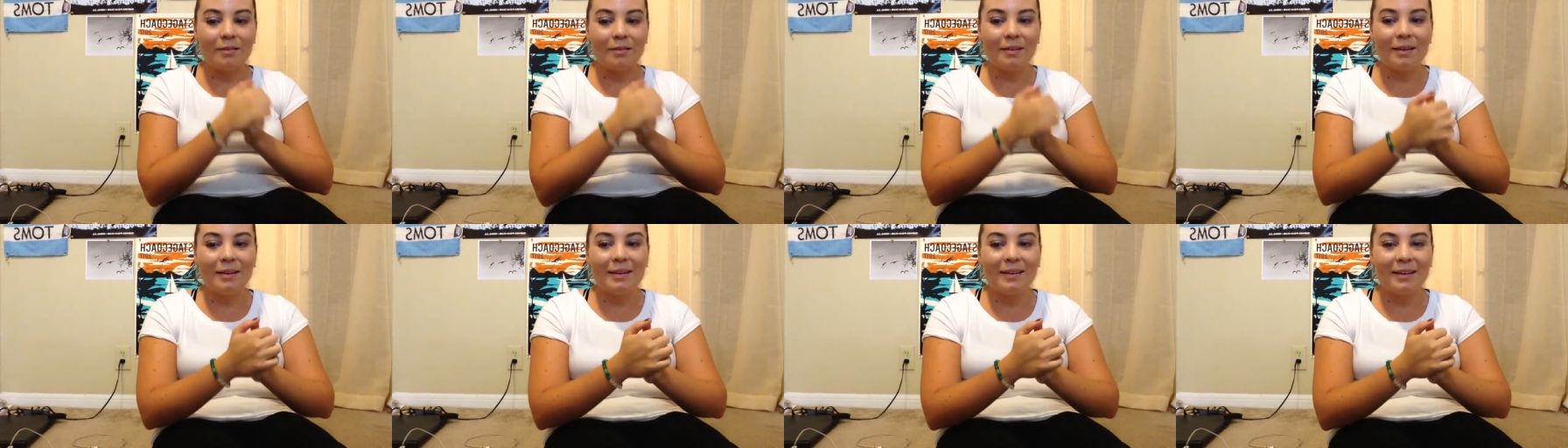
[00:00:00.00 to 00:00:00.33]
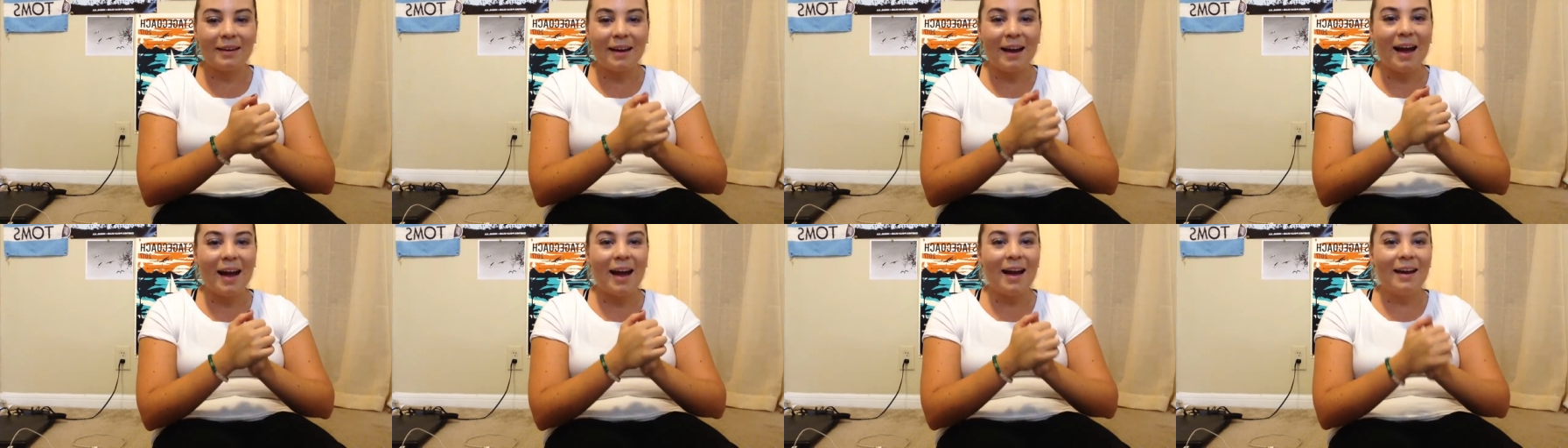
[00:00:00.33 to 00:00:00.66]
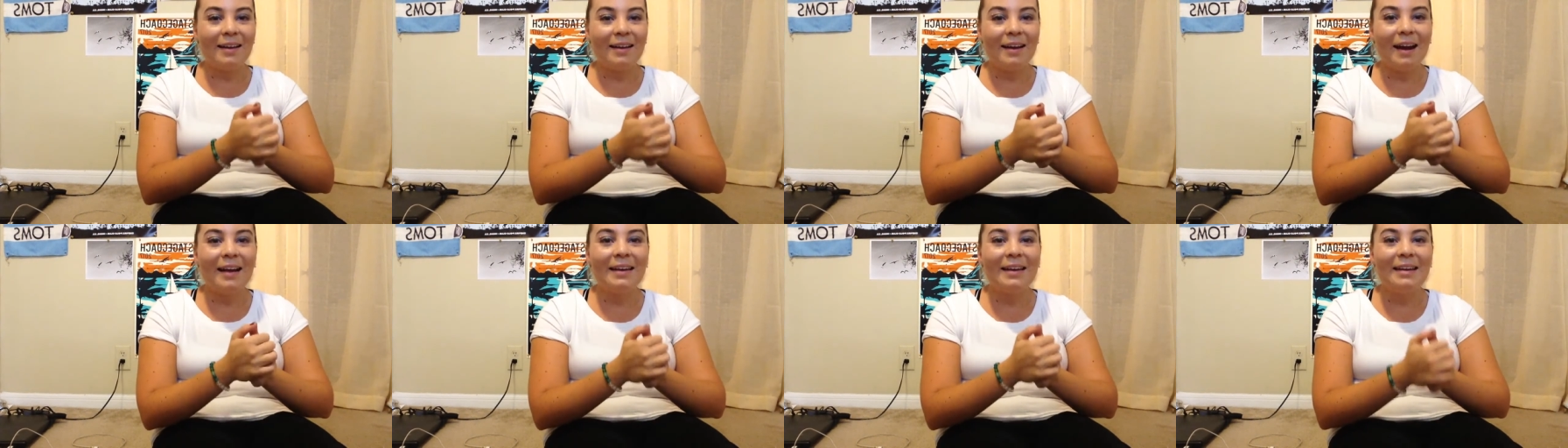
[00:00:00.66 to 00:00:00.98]
like
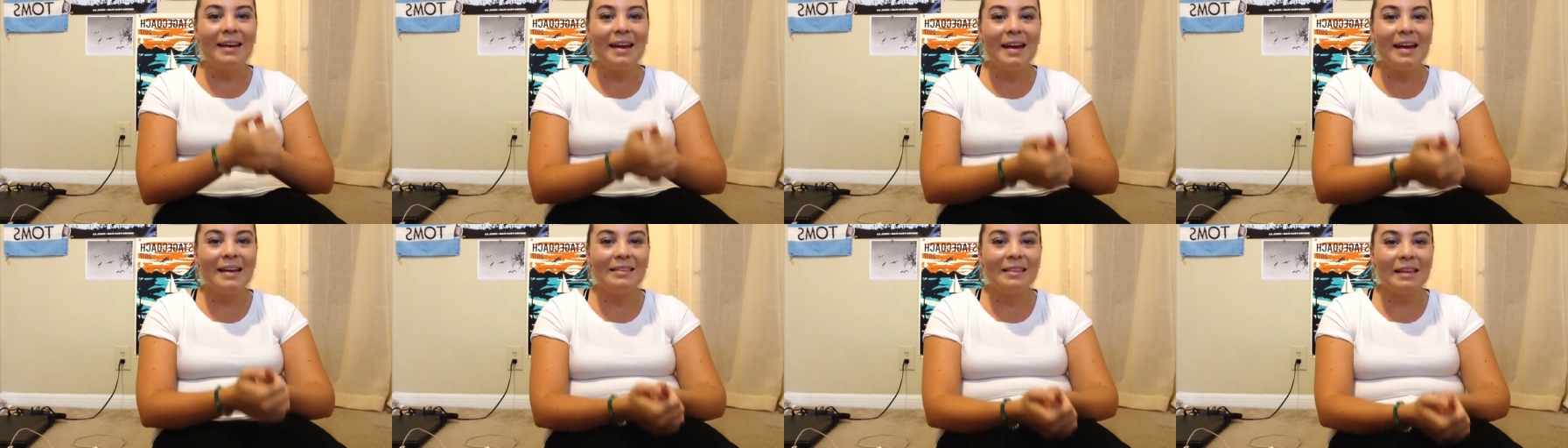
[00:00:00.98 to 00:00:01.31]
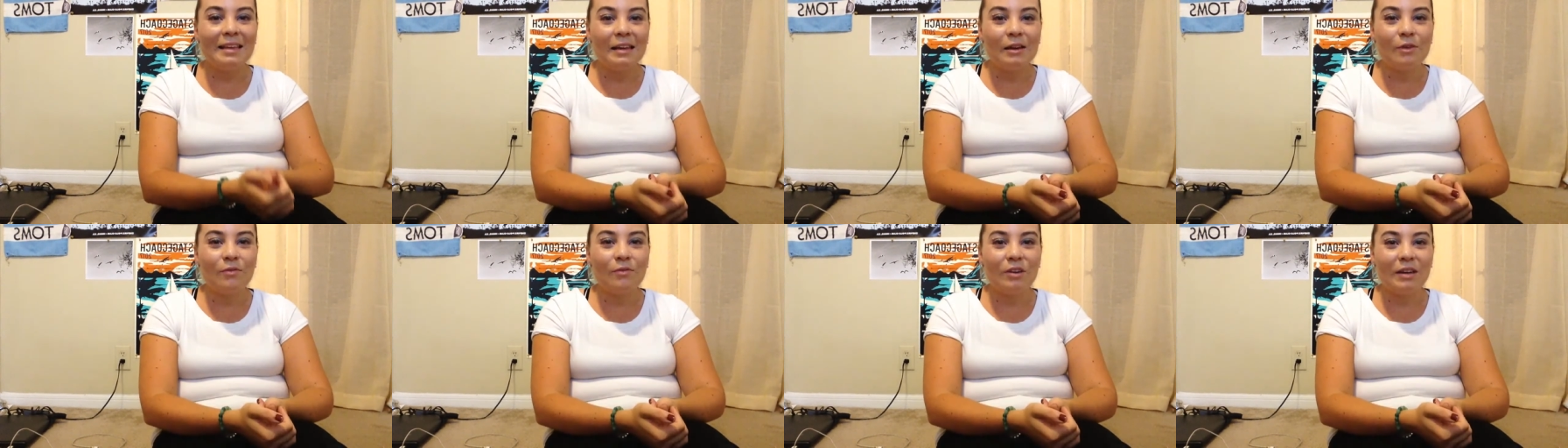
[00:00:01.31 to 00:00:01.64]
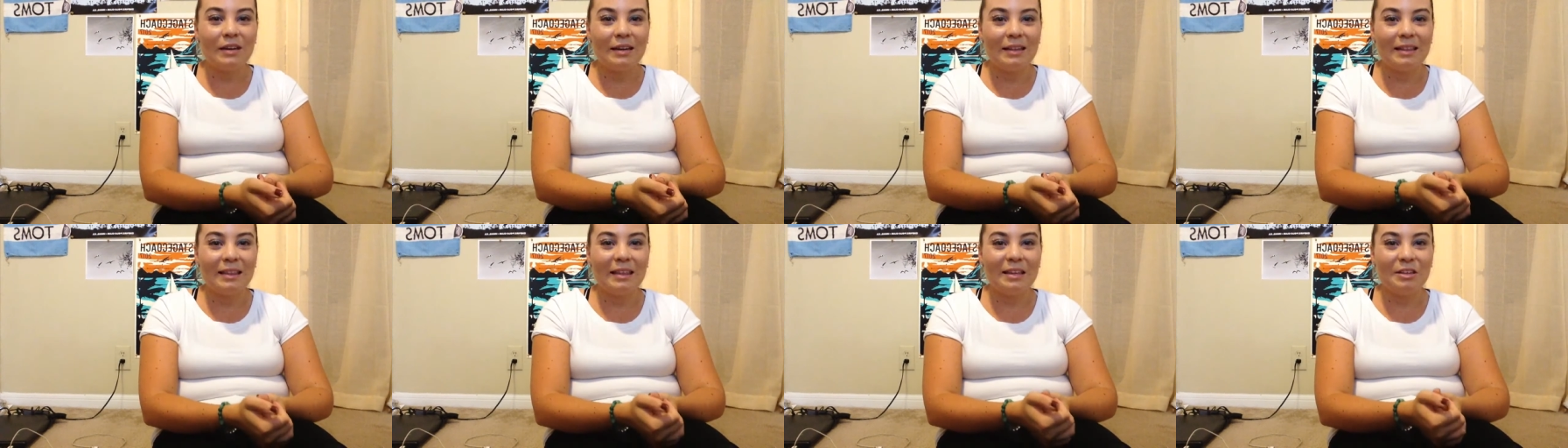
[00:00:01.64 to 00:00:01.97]
I can't think of
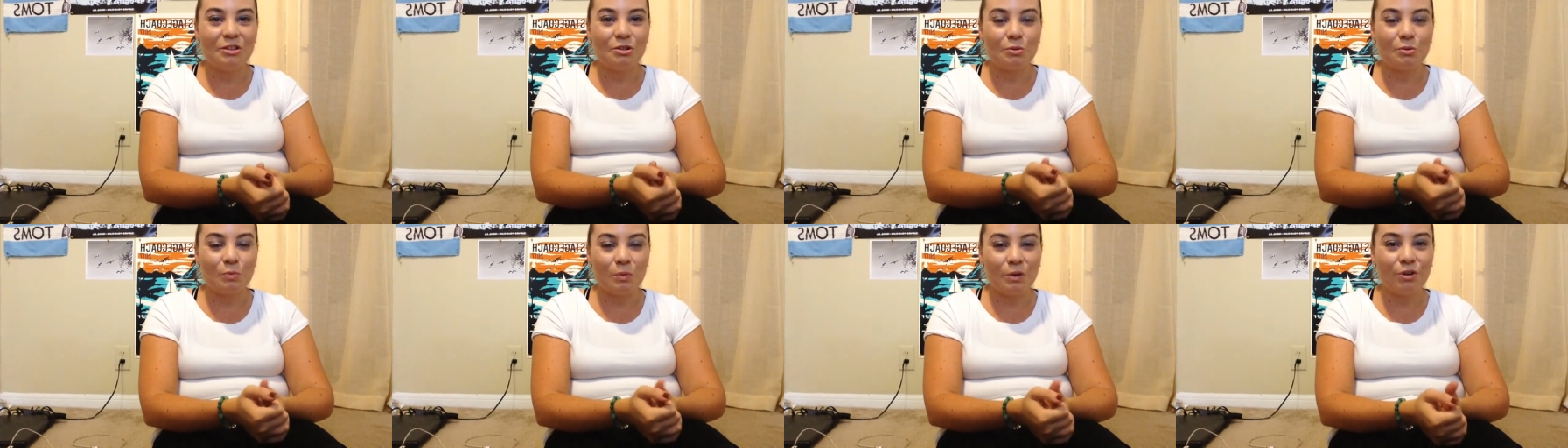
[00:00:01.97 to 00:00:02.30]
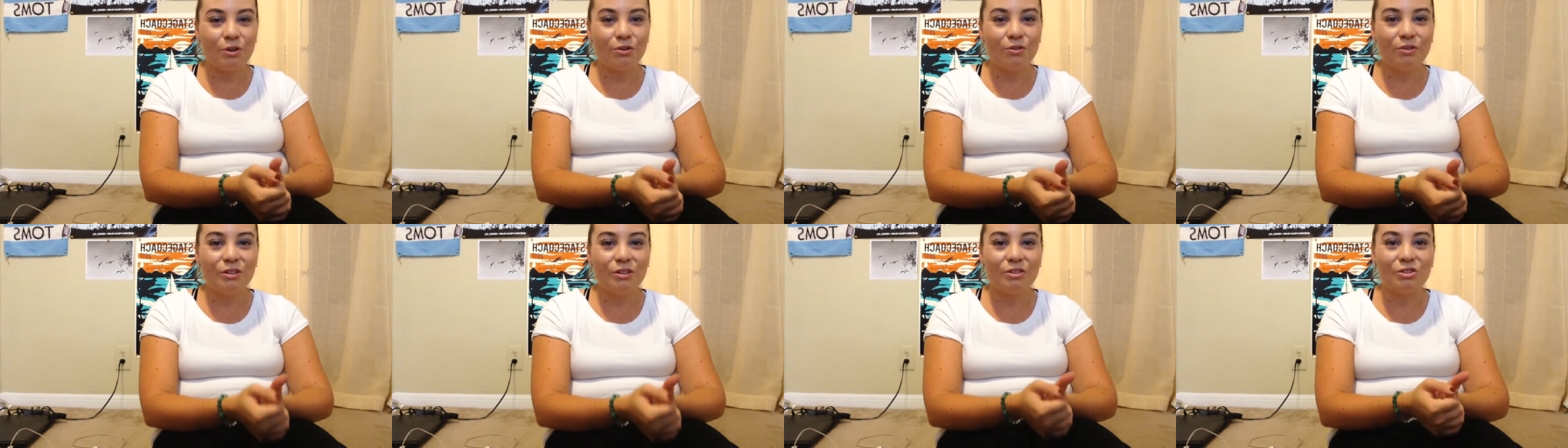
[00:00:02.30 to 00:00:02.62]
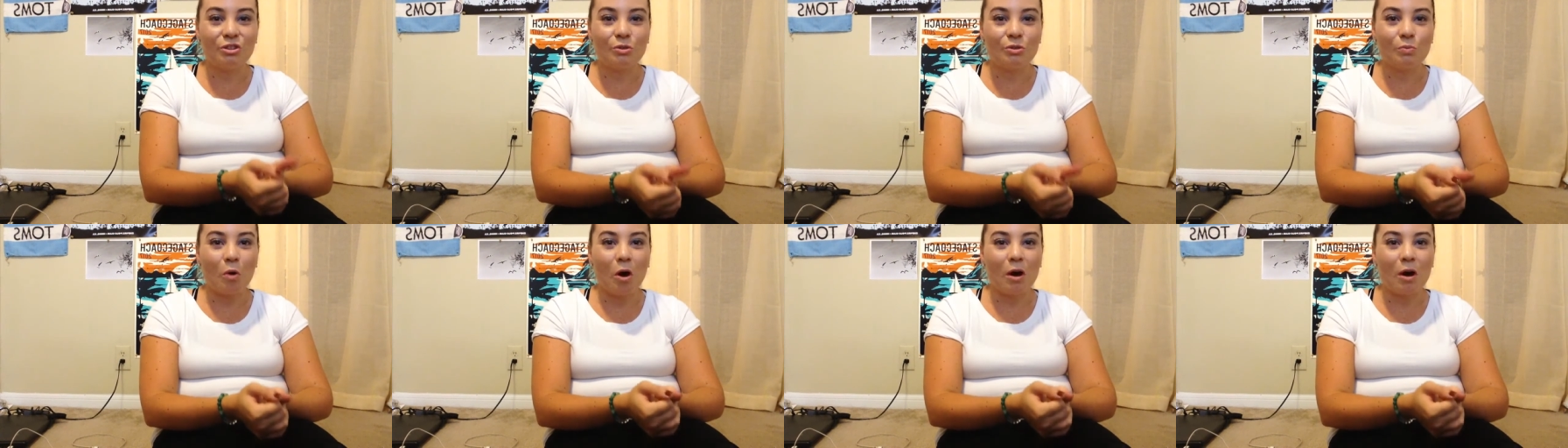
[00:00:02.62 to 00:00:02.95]
anything sweeter than
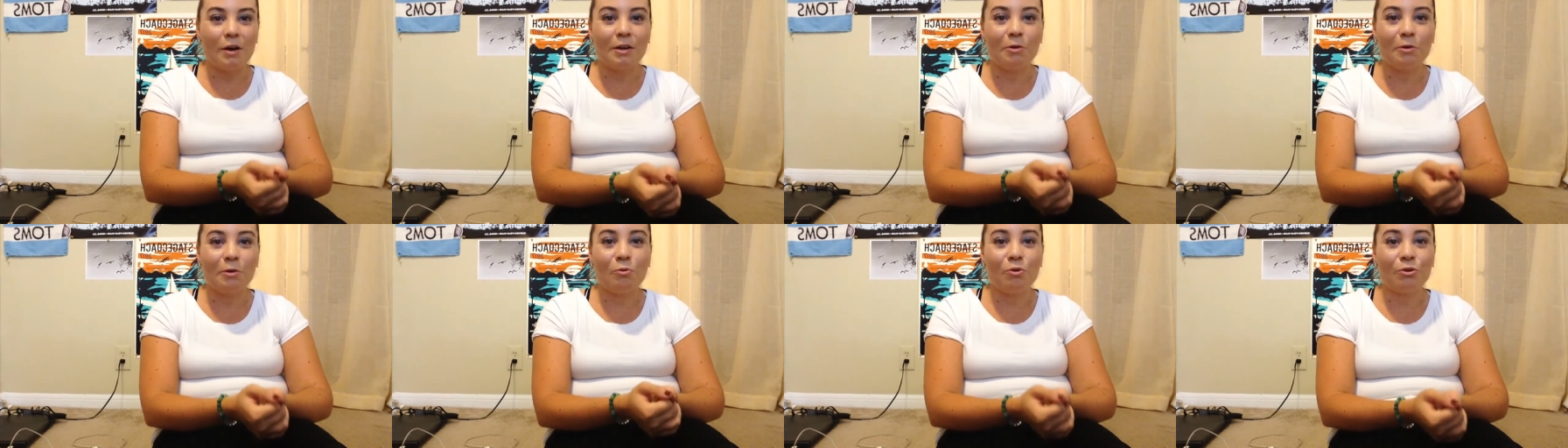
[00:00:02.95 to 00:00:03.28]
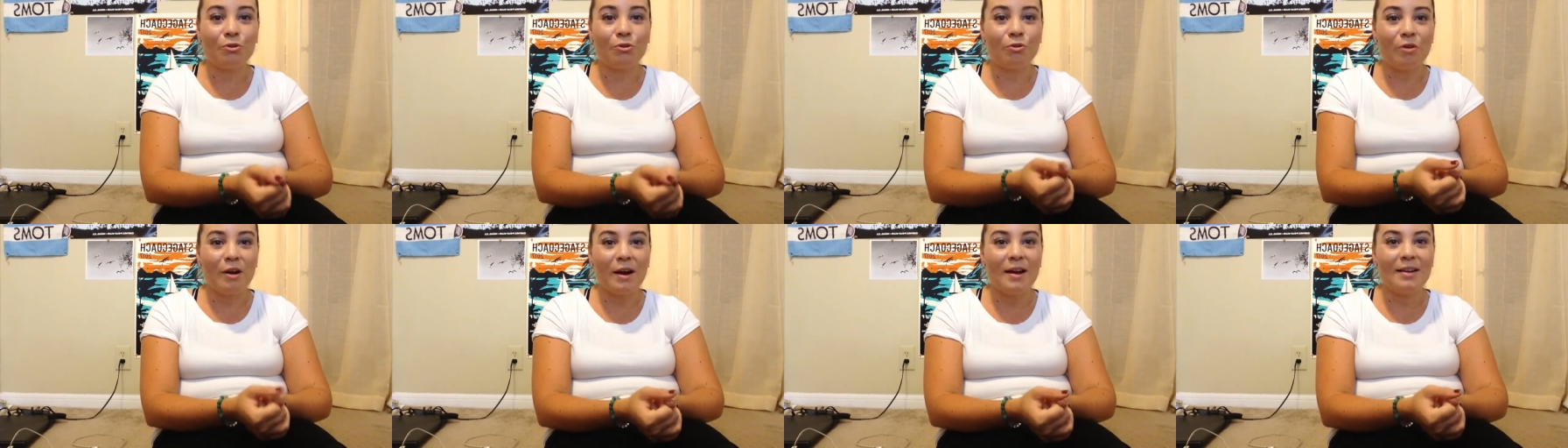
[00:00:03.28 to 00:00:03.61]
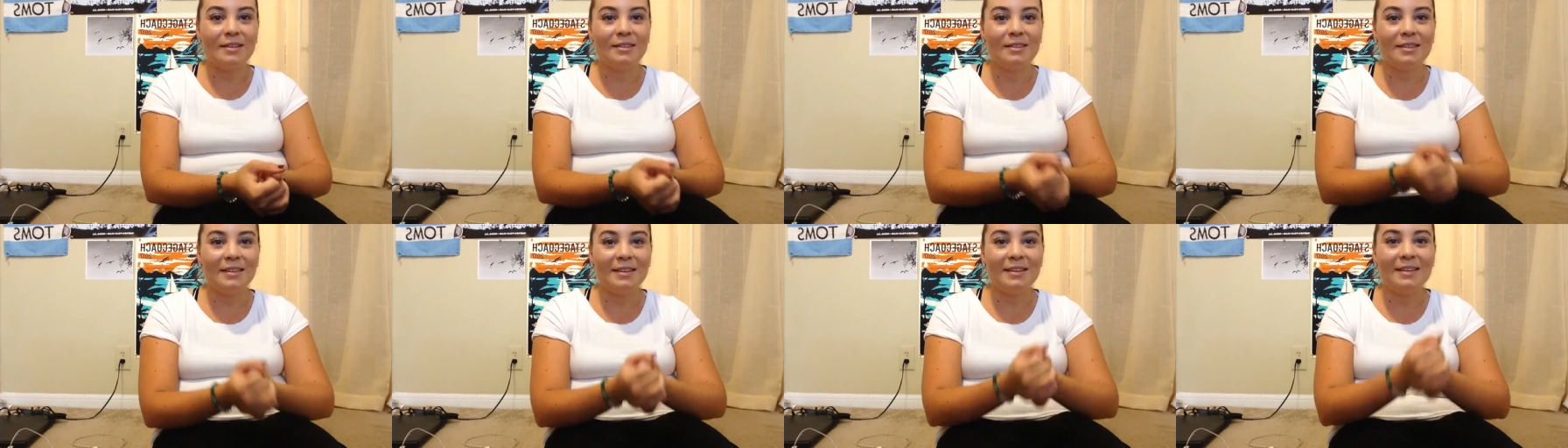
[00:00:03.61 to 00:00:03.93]
just walking with
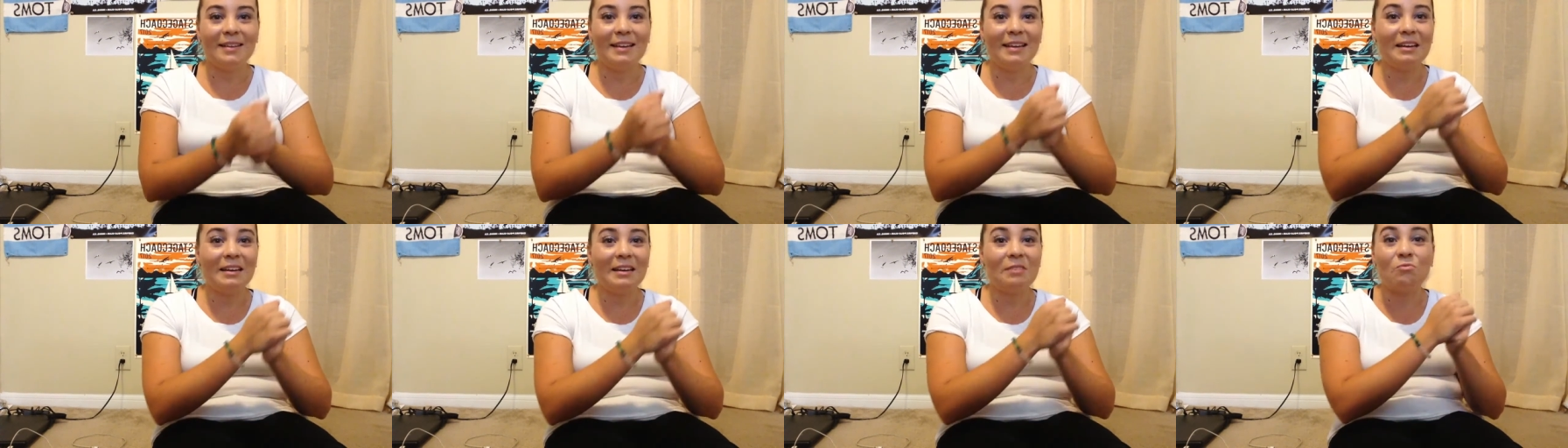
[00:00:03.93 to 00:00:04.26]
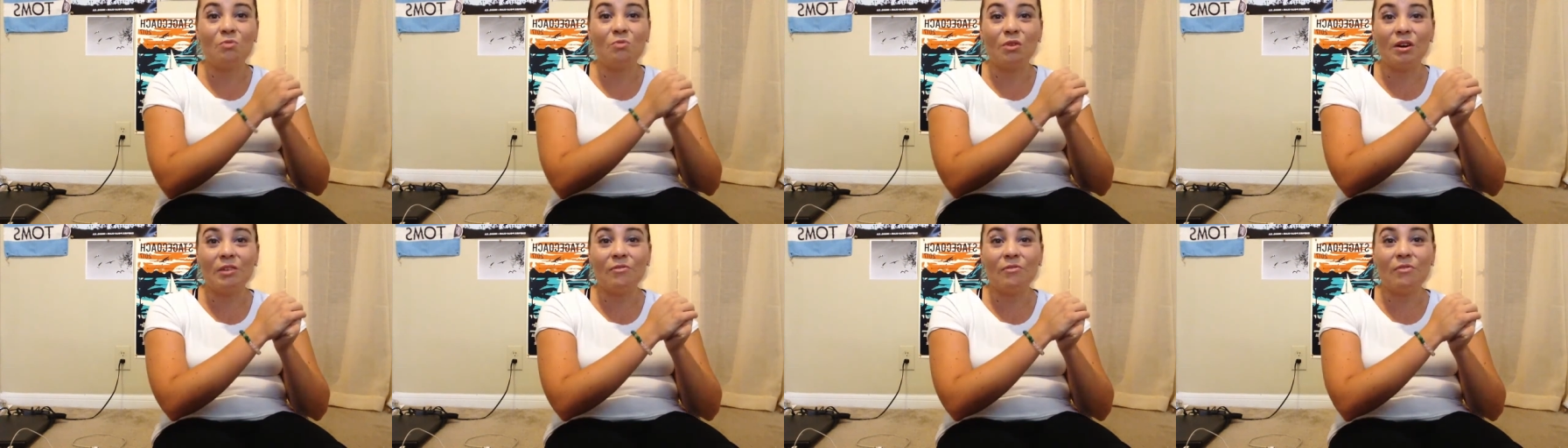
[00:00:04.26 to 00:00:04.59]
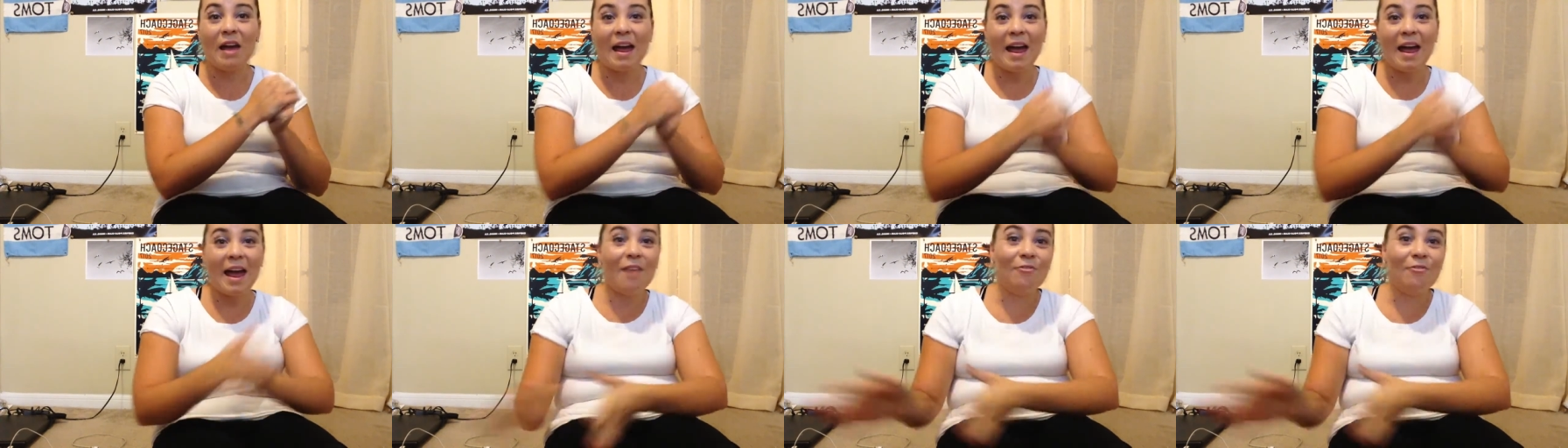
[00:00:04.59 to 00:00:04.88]
Christ and getting rid of